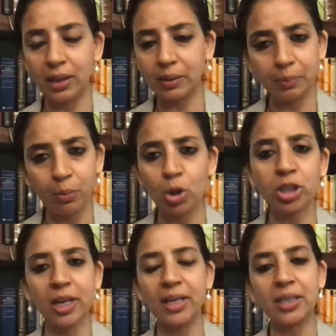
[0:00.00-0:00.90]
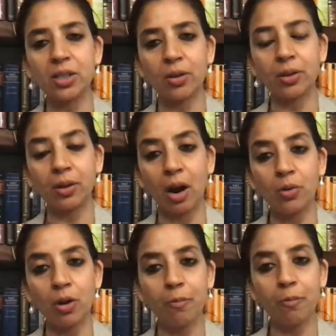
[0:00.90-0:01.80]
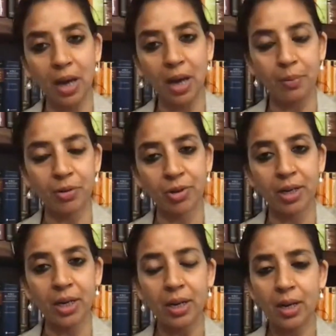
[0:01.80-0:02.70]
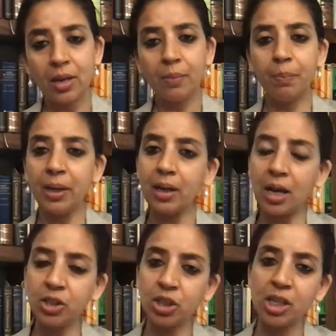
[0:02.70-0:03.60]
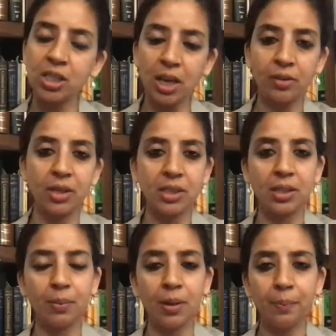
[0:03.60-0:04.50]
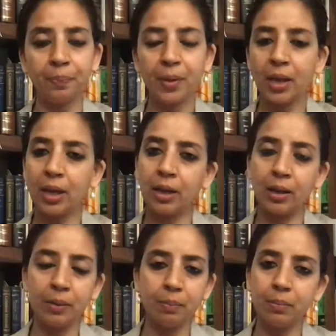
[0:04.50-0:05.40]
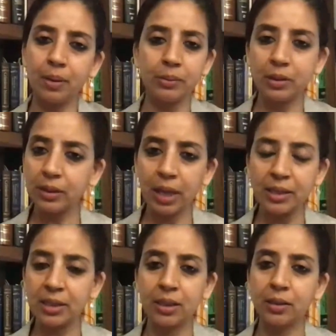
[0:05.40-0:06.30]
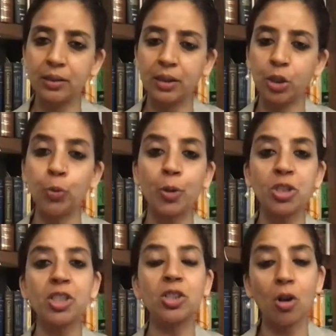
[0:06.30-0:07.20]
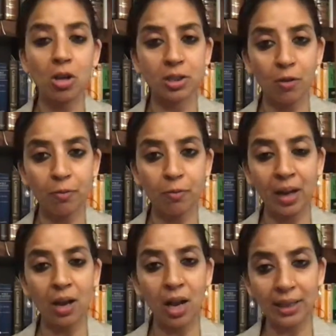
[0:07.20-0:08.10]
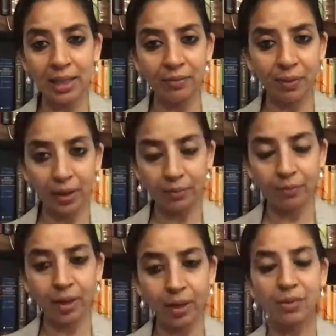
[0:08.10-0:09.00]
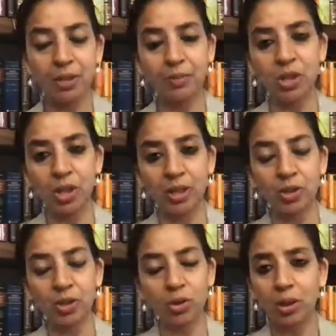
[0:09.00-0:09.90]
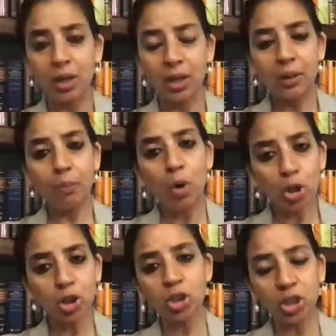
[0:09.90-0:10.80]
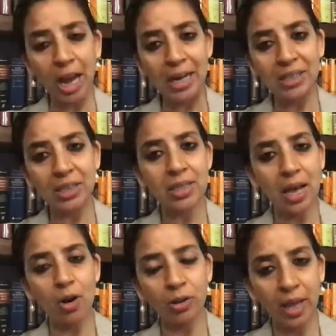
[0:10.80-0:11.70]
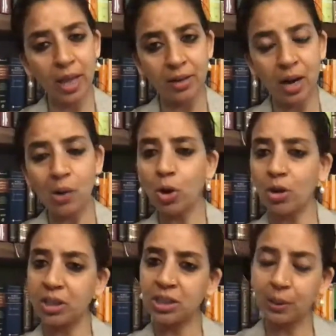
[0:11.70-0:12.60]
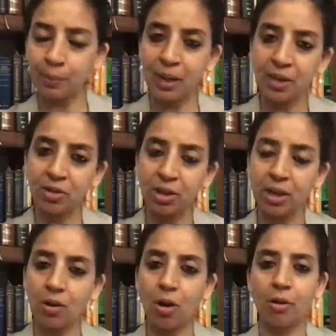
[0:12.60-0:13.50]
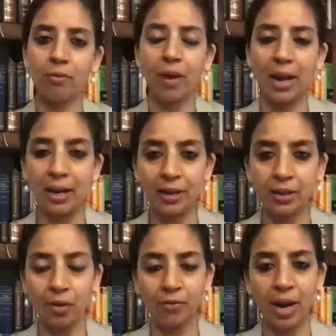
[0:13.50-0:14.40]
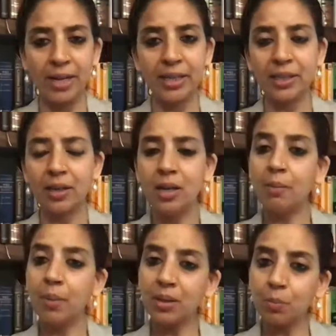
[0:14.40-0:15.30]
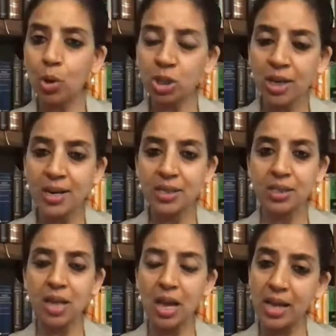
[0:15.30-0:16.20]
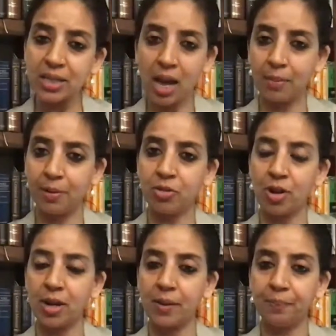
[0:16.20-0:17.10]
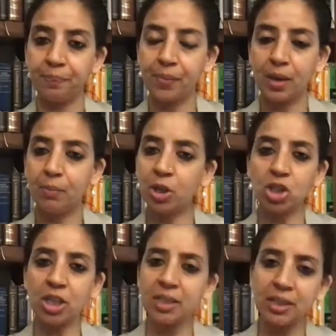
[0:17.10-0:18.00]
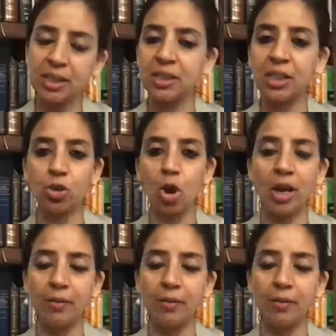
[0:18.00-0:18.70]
mostly it is on the ground of being arbitrary, being unjust, unreasonable. That's the due process clause of Maneka Gandhi when I was mentioning. So most challenges are on that ground, or discriminatory or violative of 19, but mostly it is as arbitrary, because it is easy to call